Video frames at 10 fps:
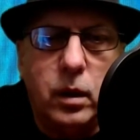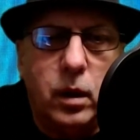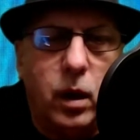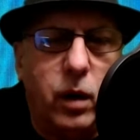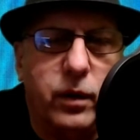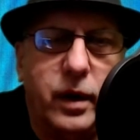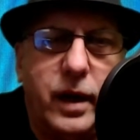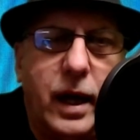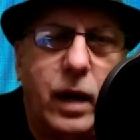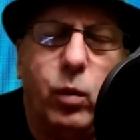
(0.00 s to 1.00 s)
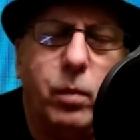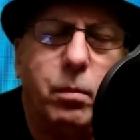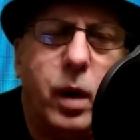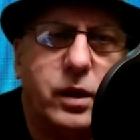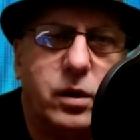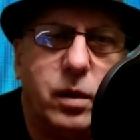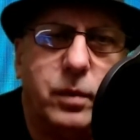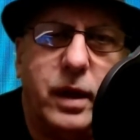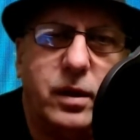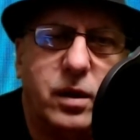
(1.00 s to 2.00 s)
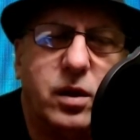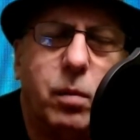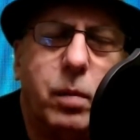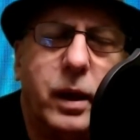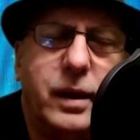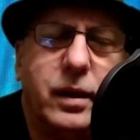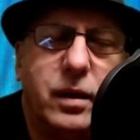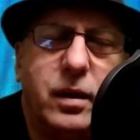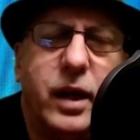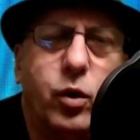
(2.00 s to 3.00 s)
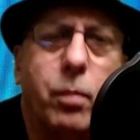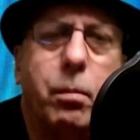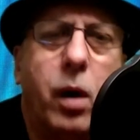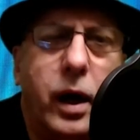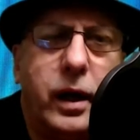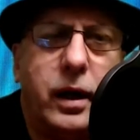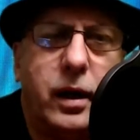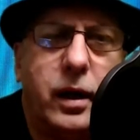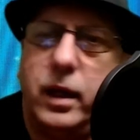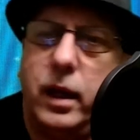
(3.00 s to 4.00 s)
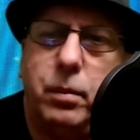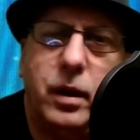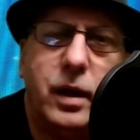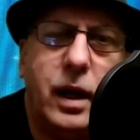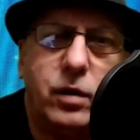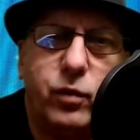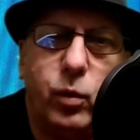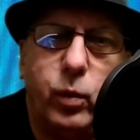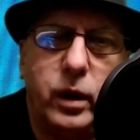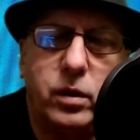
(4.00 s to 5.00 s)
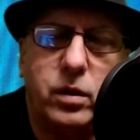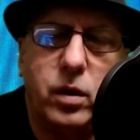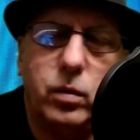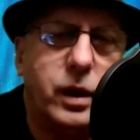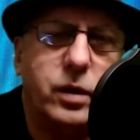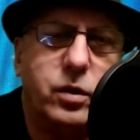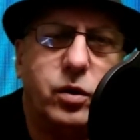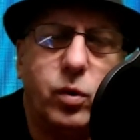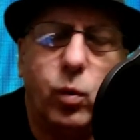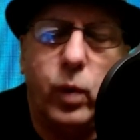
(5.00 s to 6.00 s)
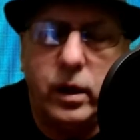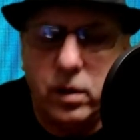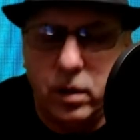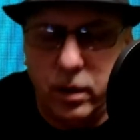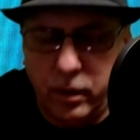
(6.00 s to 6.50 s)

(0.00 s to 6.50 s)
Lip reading: Other than that, I wouldn't buy something that has a sell by date that you're buying it and keep it in the house for a week or so. That's just a waste.